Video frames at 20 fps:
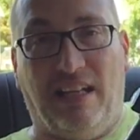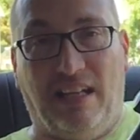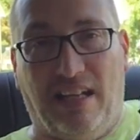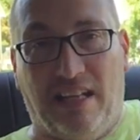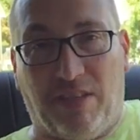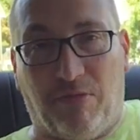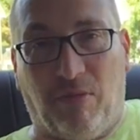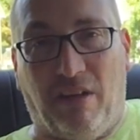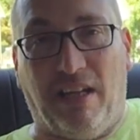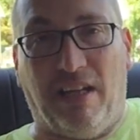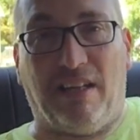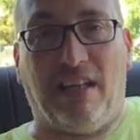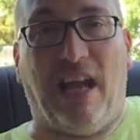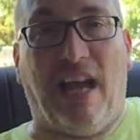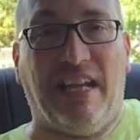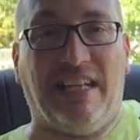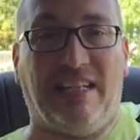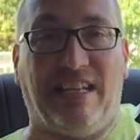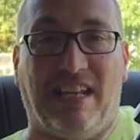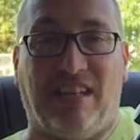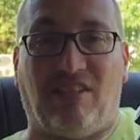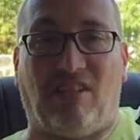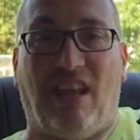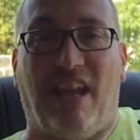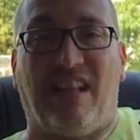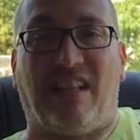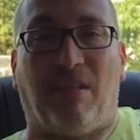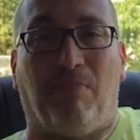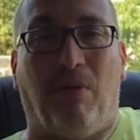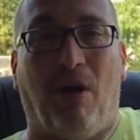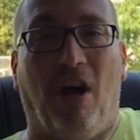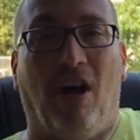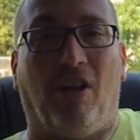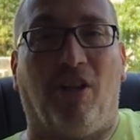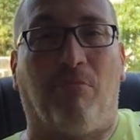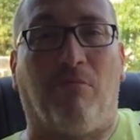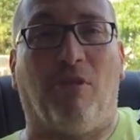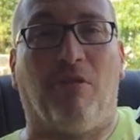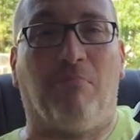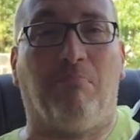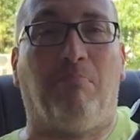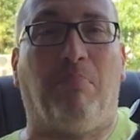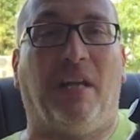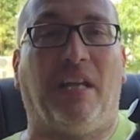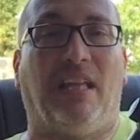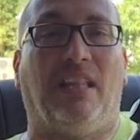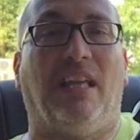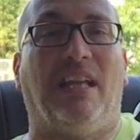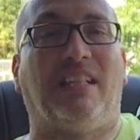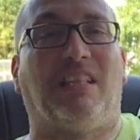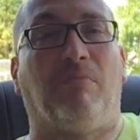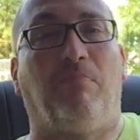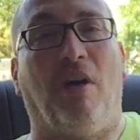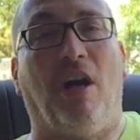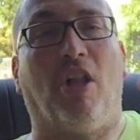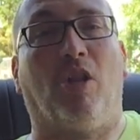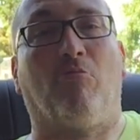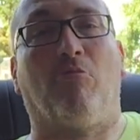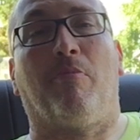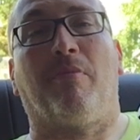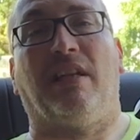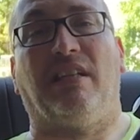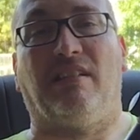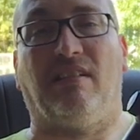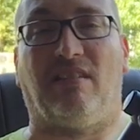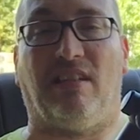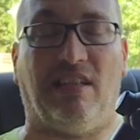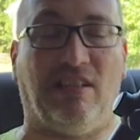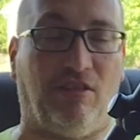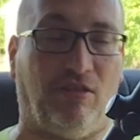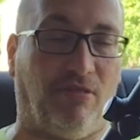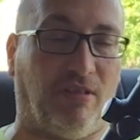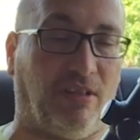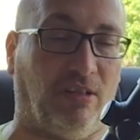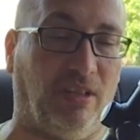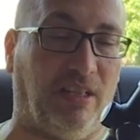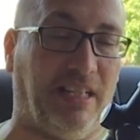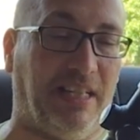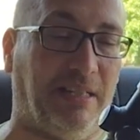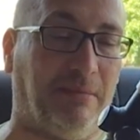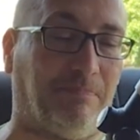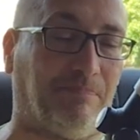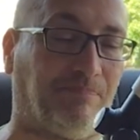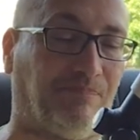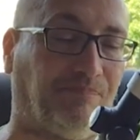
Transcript: That's why I dislike the polymer, but I like the polymer because it's easier to clean.